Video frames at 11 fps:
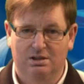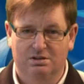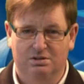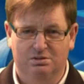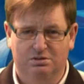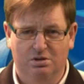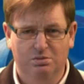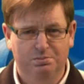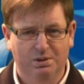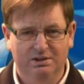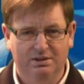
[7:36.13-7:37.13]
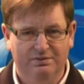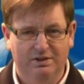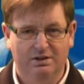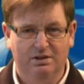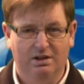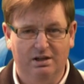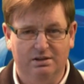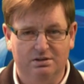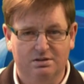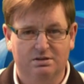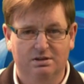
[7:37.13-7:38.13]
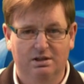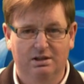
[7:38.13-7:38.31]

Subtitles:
So don't point the finger at us